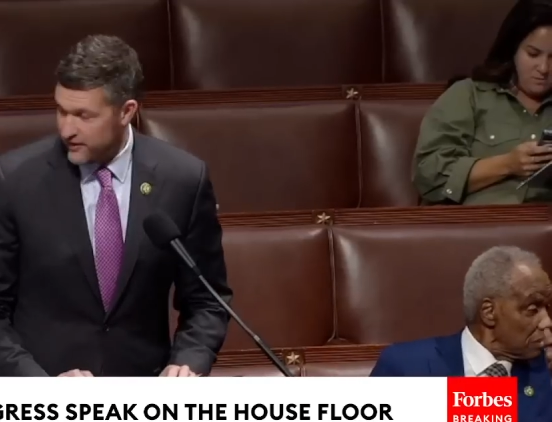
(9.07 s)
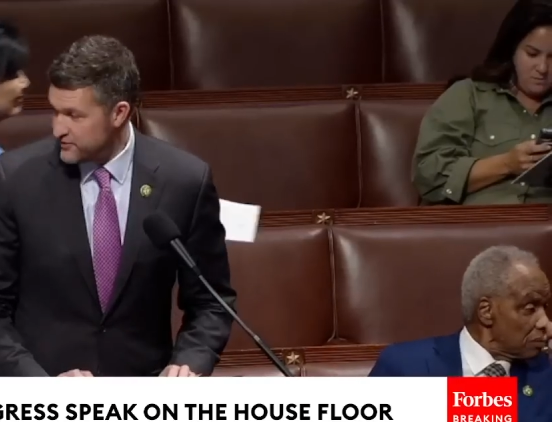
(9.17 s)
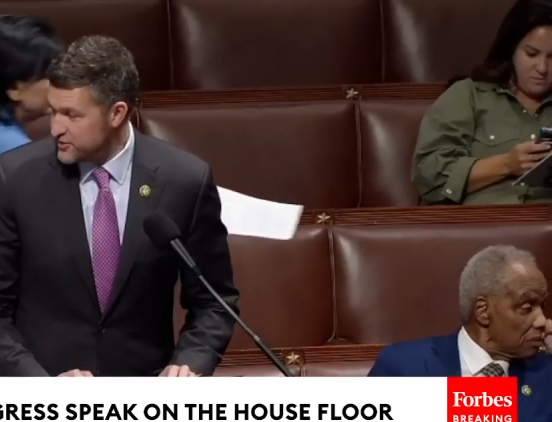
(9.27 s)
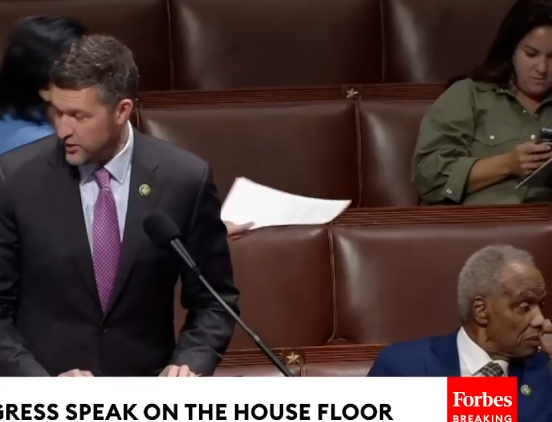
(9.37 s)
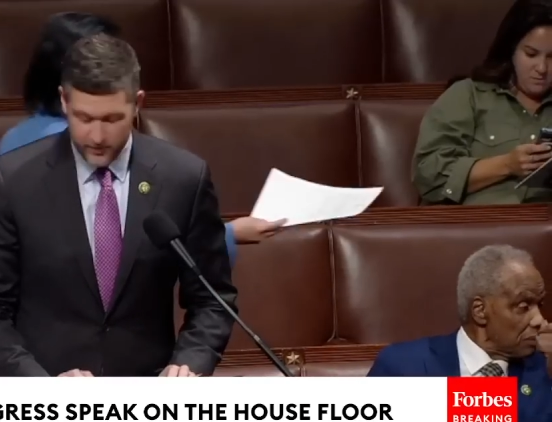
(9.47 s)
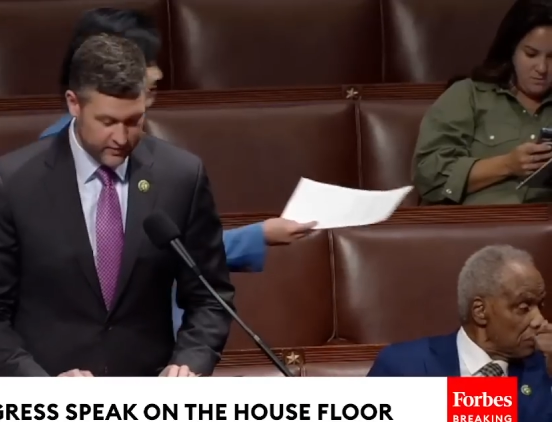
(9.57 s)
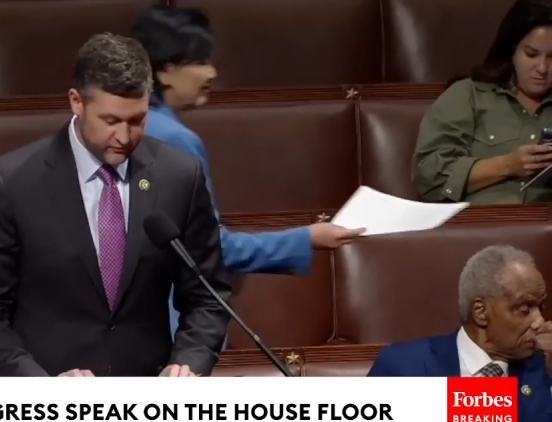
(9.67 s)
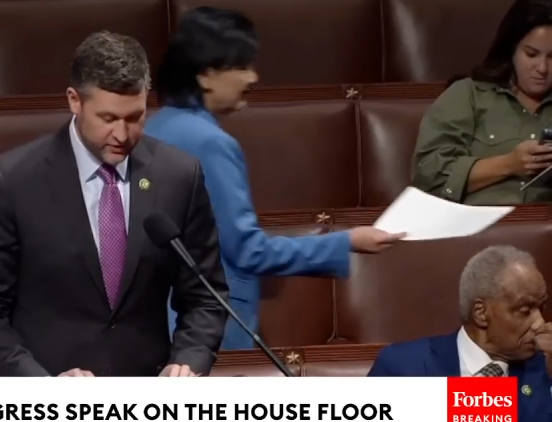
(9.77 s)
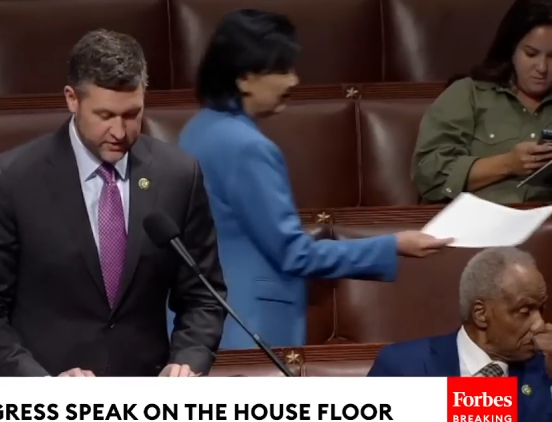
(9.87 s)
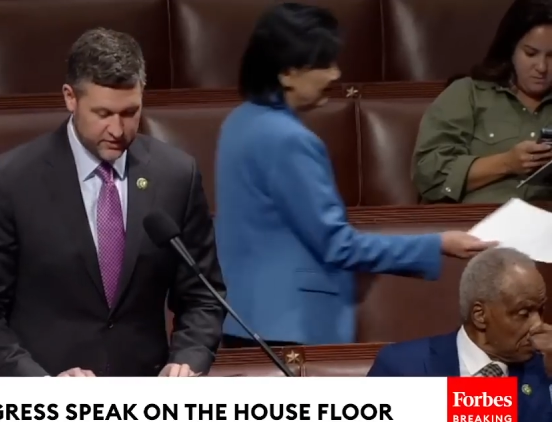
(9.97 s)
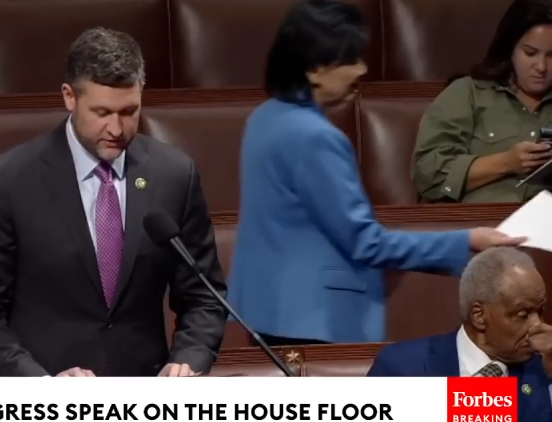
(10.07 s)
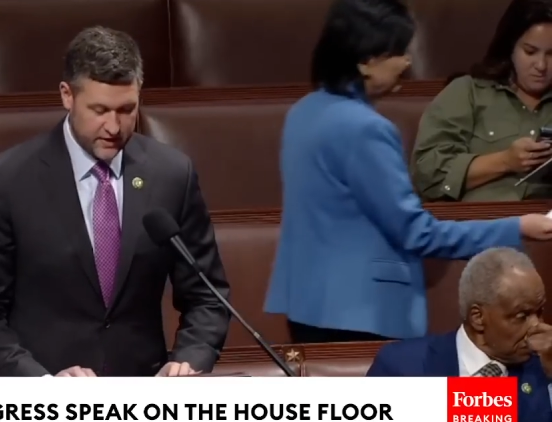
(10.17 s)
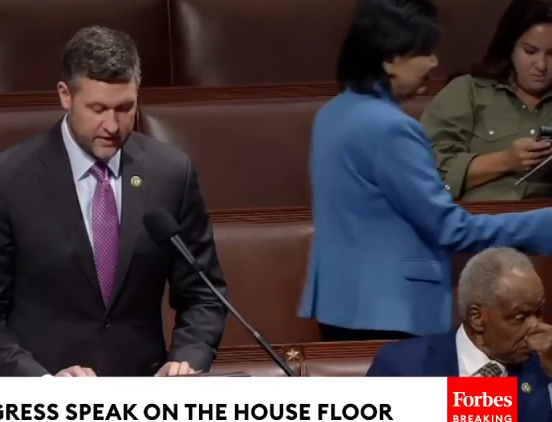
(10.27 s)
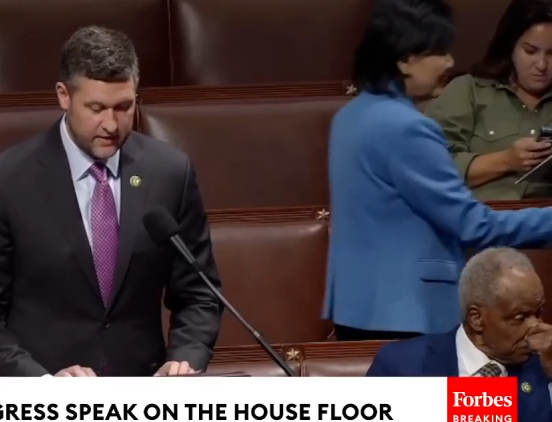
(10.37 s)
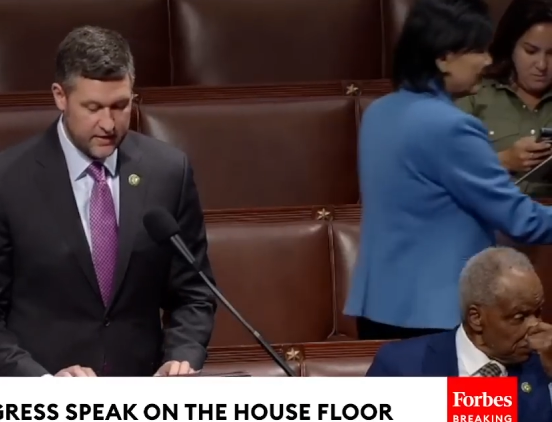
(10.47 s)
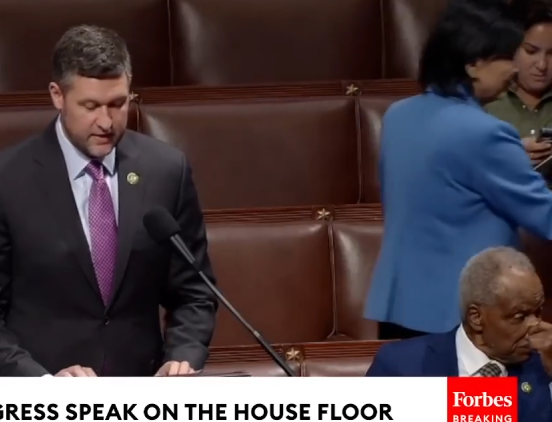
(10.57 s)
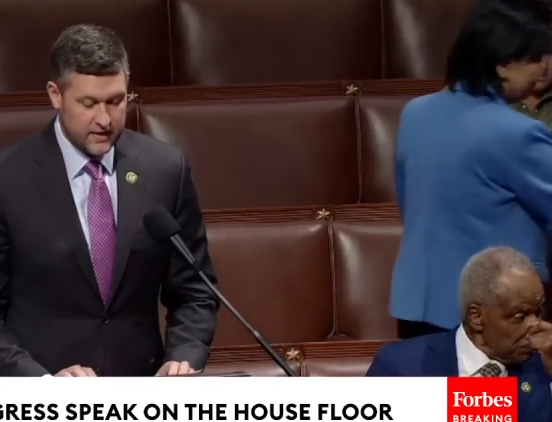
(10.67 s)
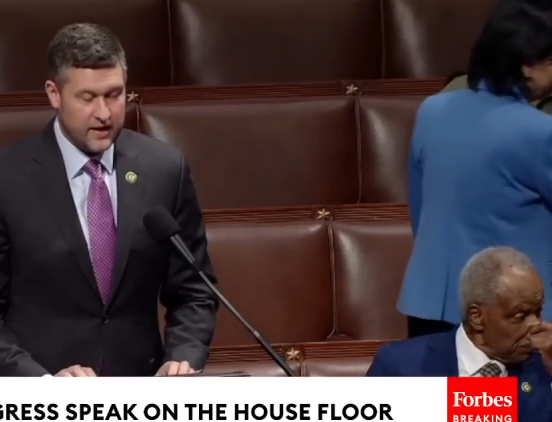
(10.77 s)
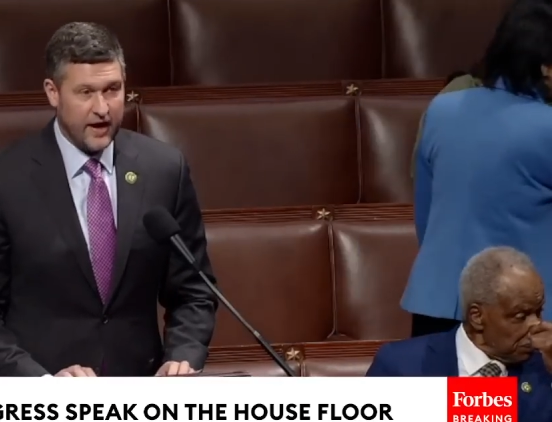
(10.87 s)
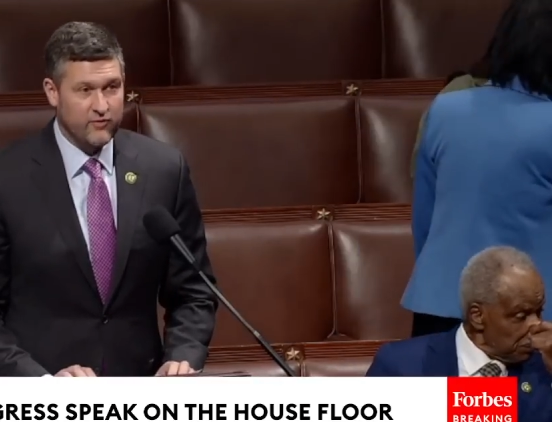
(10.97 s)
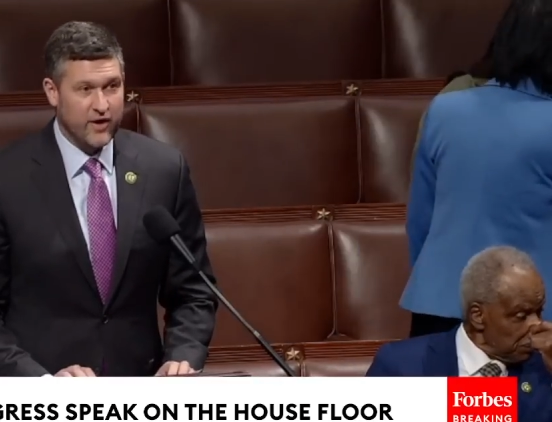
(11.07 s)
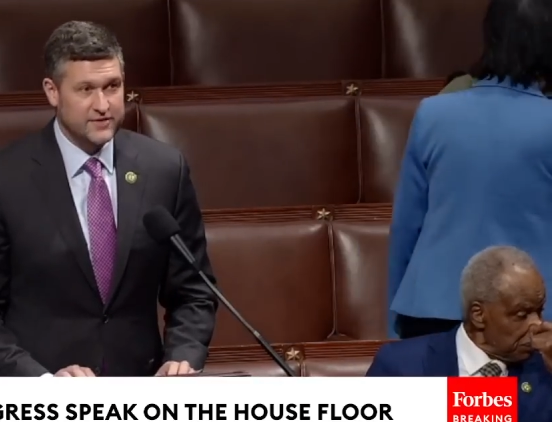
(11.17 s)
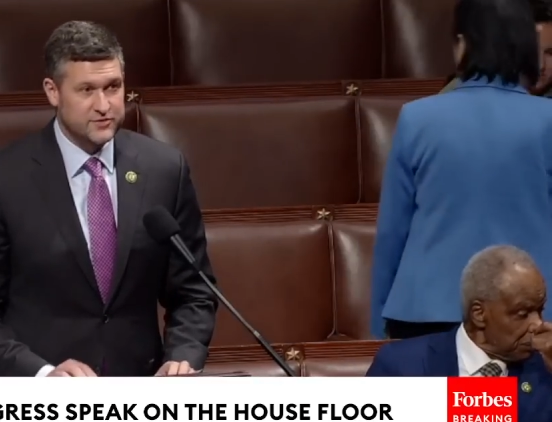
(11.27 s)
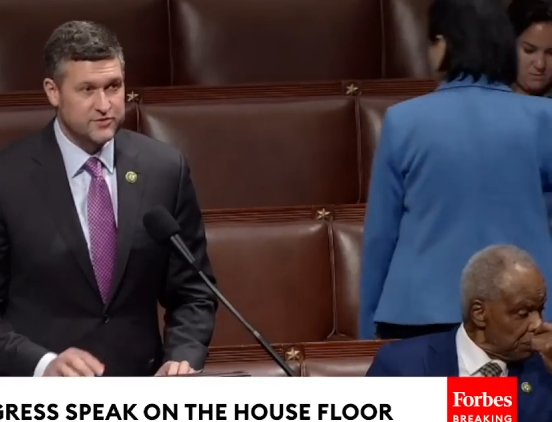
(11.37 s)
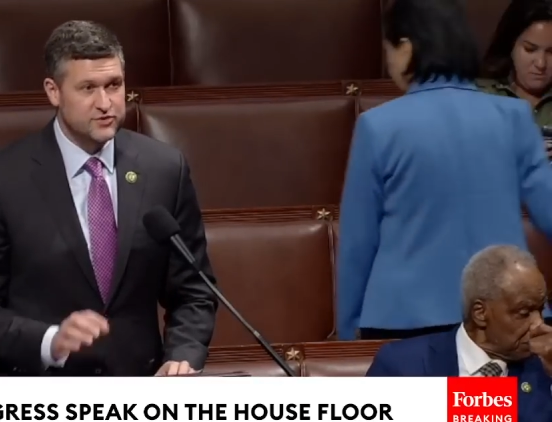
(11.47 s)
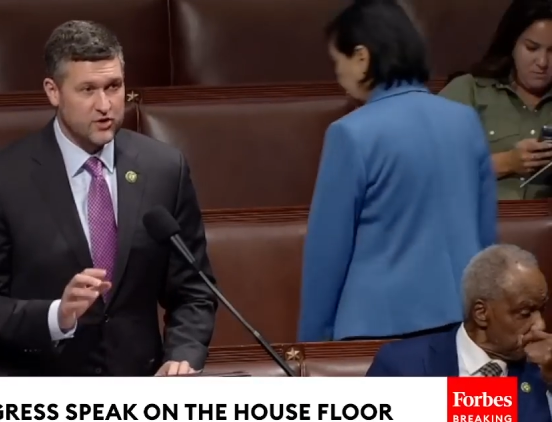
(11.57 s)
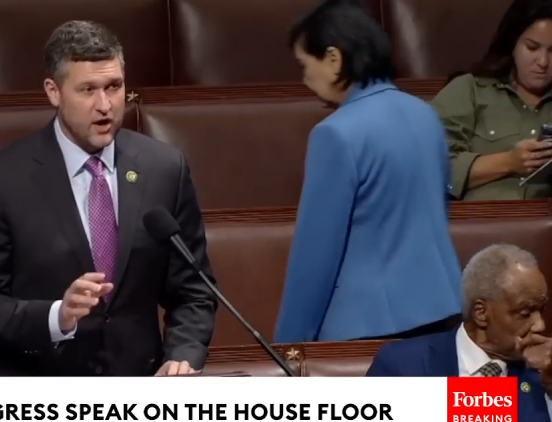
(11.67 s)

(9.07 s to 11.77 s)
Speaker 1: Thank the gentleman for yielding. I rise in